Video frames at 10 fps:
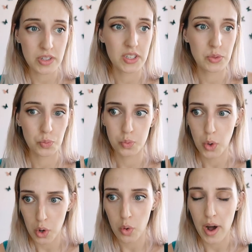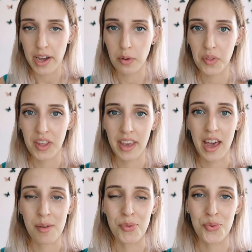was, whoa, I don't
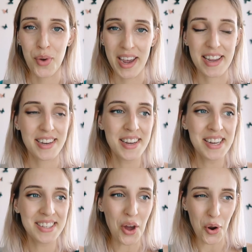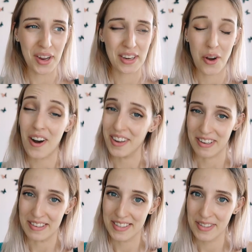think I'm the right target
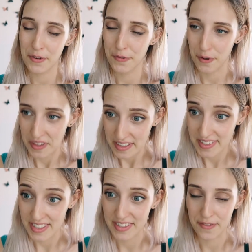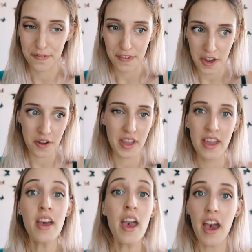audience for this. It's
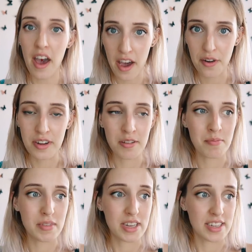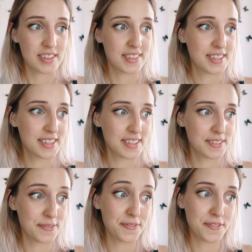very harem, it's
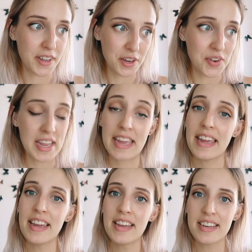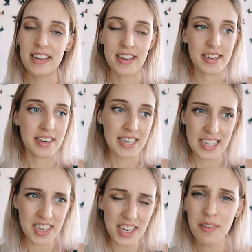very
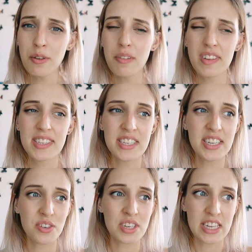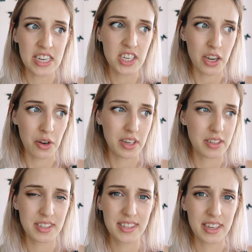niche. I never know if it's niche or niche. I heard
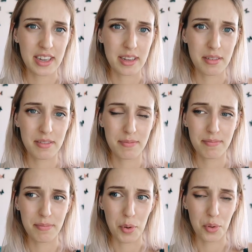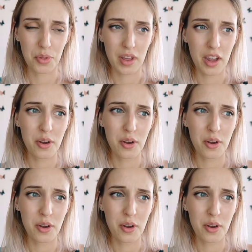it say both. I